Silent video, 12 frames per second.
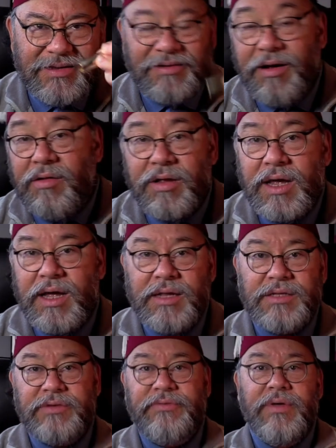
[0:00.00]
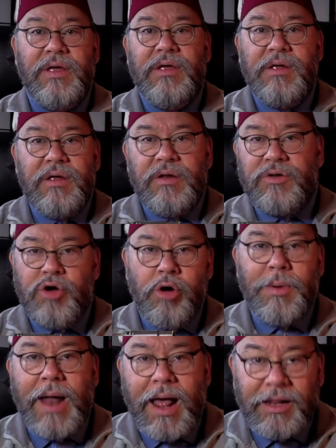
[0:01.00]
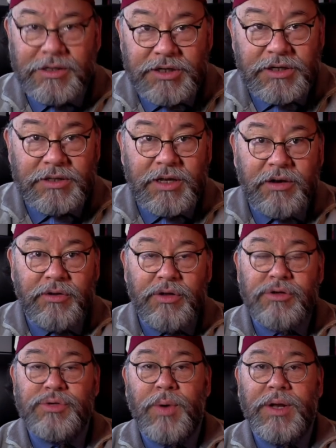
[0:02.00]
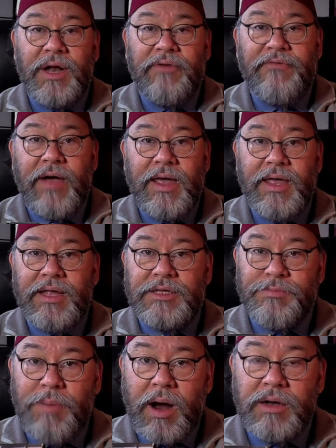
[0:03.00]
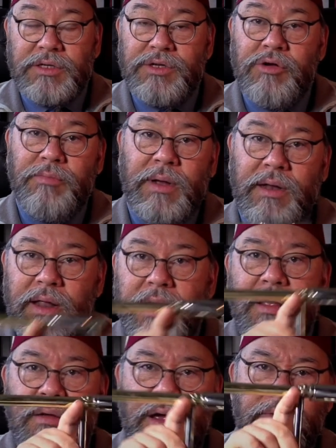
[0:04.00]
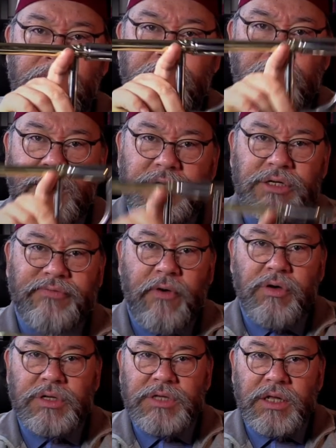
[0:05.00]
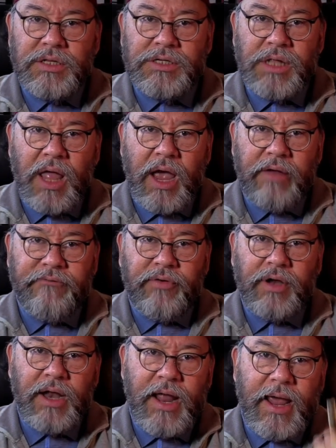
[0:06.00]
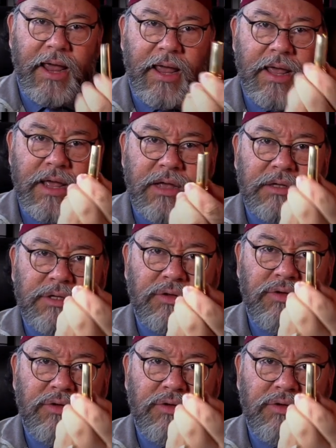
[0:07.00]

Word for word: and all kinds of terminologies that are used to identify its parts too, but I really want to just focus on the slide for today. So the